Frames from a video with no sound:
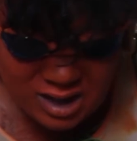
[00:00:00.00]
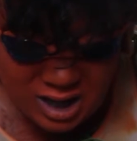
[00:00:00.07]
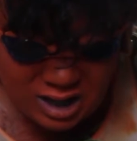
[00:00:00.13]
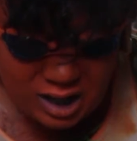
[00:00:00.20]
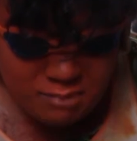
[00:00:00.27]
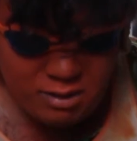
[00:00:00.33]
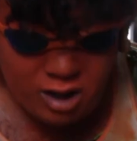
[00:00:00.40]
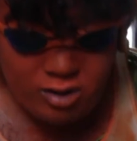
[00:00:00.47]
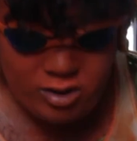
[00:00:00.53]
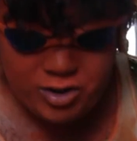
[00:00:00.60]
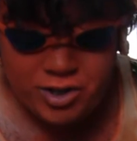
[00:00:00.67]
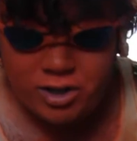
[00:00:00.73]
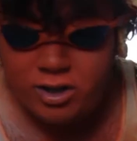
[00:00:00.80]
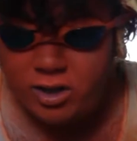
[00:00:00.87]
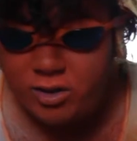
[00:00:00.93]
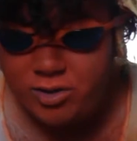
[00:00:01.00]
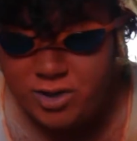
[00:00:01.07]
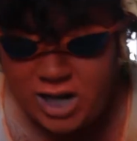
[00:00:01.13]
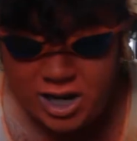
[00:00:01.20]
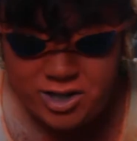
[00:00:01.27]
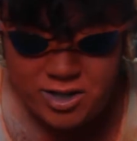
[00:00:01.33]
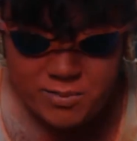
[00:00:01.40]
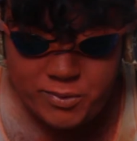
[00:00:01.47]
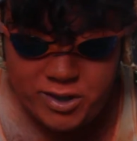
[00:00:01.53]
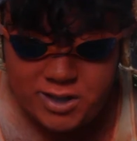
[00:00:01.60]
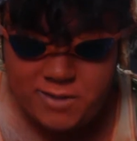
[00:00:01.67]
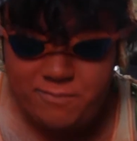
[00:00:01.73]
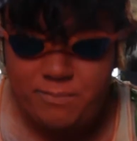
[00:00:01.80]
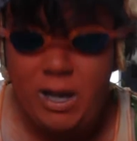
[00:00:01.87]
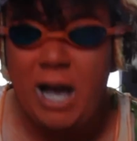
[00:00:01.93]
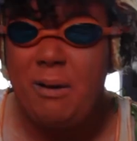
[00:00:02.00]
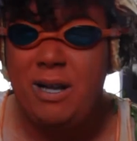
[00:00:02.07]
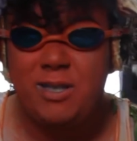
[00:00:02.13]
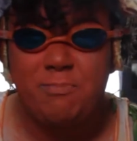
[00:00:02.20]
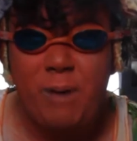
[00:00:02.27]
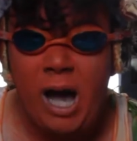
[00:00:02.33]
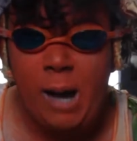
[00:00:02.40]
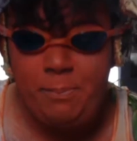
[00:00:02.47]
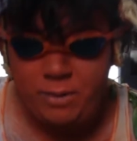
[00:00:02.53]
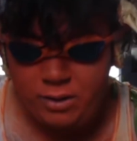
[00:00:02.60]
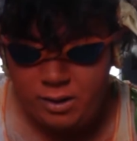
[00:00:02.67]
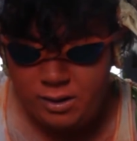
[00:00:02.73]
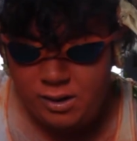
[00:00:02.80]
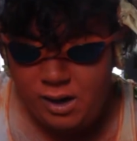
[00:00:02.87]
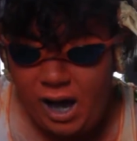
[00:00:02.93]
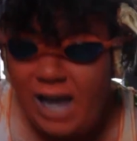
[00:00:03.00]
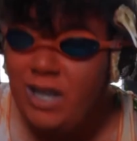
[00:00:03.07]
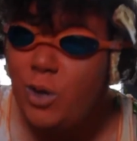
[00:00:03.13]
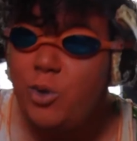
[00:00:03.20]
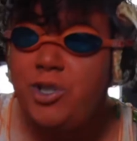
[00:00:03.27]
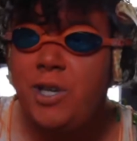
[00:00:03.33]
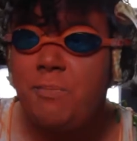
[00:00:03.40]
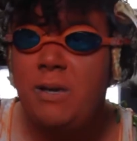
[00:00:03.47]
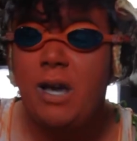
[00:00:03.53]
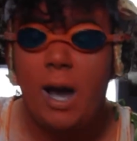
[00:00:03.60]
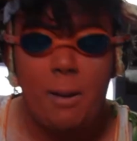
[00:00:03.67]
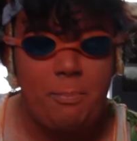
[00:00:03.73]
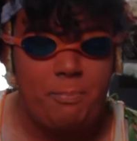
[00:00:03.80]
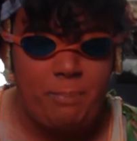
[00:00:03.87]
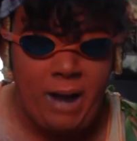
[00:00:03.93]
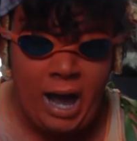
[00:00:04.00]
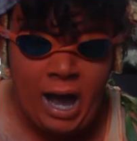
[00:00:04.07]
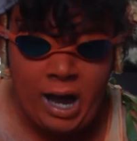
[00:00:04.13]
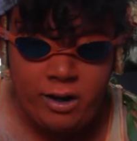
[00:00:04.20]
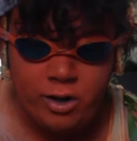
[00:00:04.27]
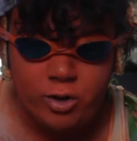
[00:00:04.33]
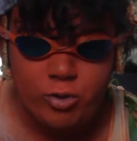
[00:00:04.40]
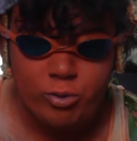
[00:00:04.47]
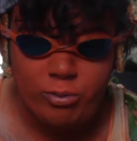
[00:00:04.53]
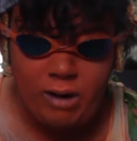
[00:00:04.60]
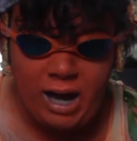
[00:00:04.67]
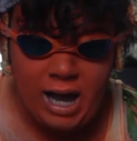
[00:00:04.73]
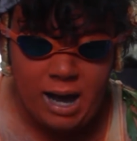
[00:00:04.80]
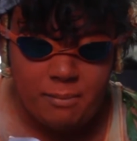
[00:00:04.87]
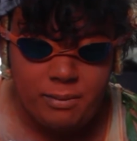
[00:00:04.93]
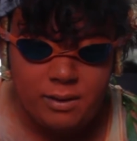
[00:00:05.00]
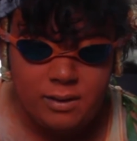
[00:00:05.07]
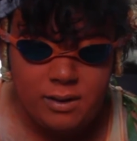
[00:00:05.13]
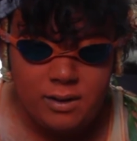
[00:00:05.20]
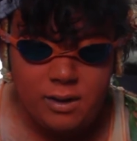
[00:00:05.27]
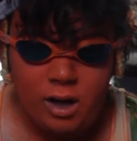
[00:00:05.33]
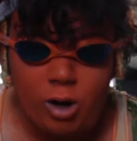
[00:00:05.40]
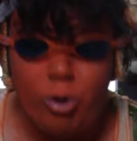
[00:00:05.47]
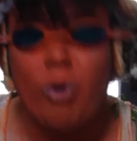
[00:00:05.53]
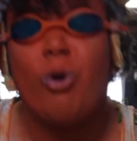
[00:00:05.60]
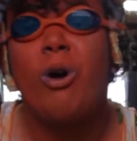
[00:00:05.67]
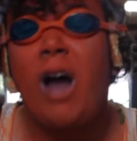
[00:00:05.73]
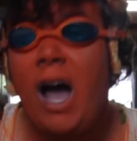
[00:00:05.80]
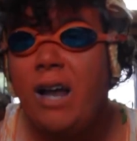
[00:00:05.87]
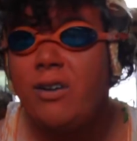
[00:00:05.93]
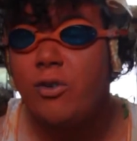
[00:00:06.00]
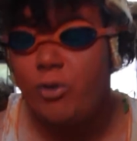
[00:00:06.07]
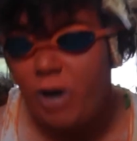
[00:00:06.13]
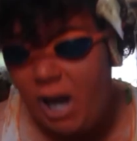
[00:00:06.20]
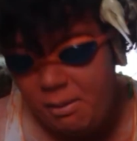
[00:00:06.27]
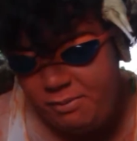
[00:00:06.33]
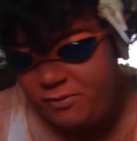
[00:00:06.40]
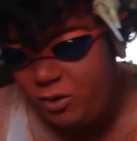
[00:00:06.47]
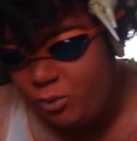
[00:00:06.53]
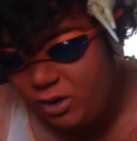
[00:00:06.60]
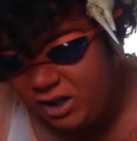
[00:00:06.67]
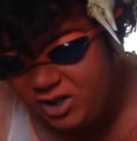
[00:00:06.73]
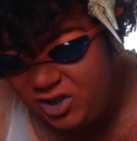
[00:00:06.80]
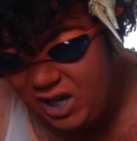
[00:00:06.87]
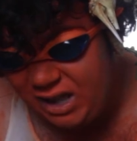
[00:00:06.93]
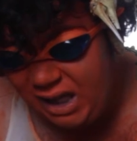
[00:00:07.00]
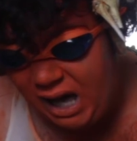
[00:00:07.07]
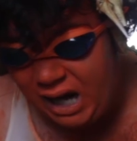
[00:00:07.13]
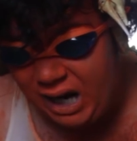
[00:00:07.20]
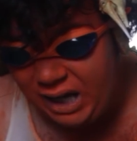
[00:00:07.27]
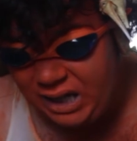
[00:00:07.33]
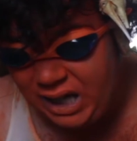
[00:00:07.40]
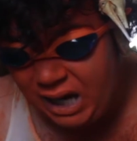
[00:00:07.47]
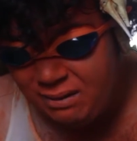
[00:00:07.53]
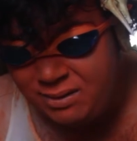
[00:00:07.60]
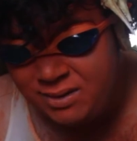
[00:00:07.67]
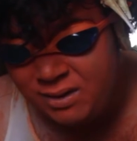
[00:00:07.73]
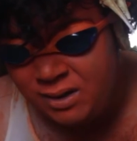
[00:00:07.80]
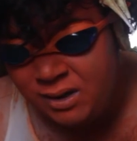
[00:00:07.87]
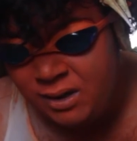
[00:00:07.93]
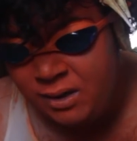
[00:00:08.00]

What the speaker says: And I'm not only turned to crustacean because it's popular. I used to be a bad crab. A rotten crab, if you want to say that, I guess.